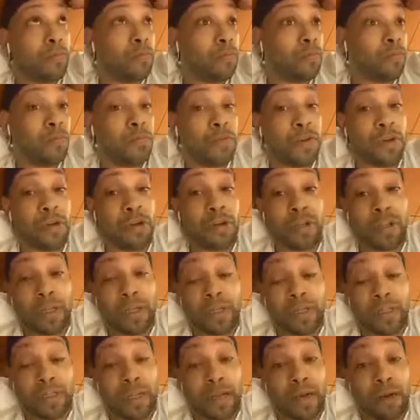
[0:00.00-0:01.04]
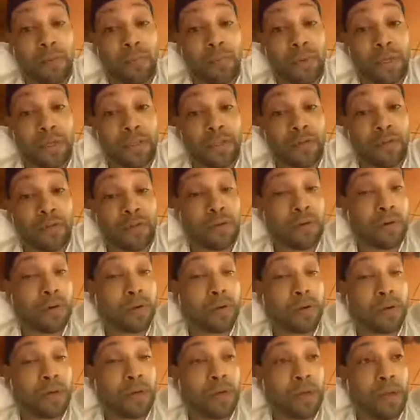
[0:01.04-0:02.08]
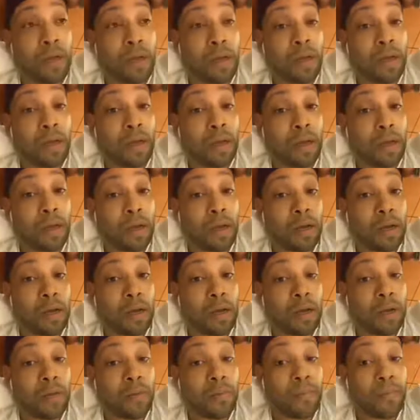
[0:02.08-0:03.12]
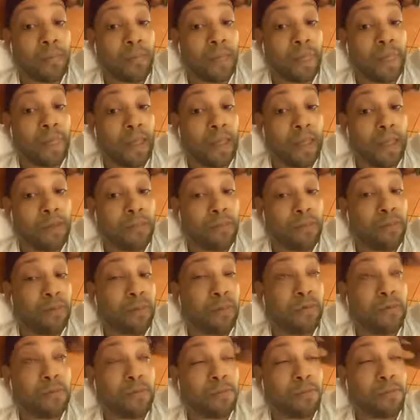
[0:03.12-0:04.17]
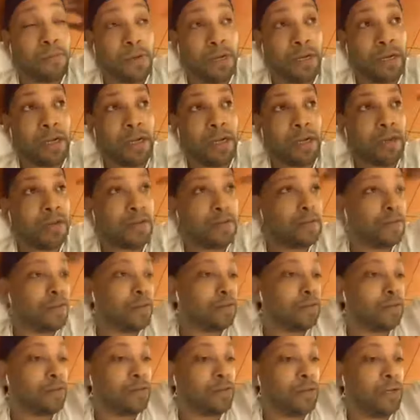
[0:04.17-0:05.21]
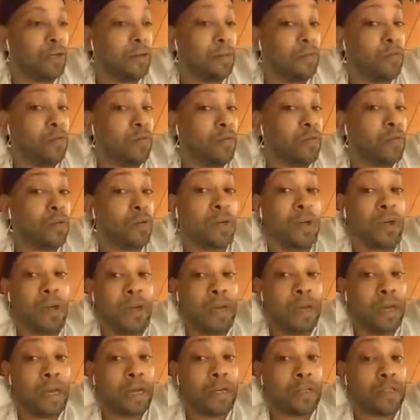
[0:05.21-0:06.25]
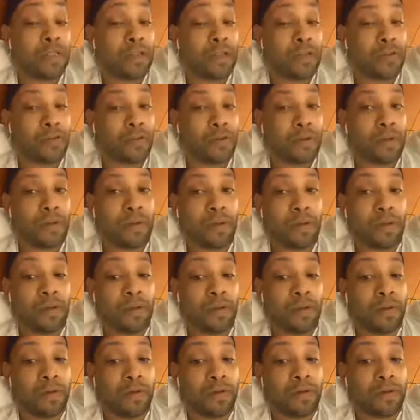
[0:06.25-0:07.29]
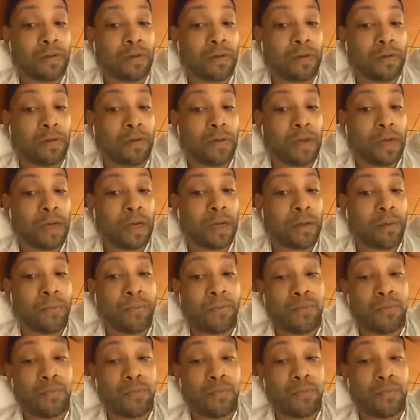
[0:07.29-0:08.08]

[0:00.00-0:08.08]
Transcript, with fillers: figure things out based on um, input from readings, dreams, etc. So yeah,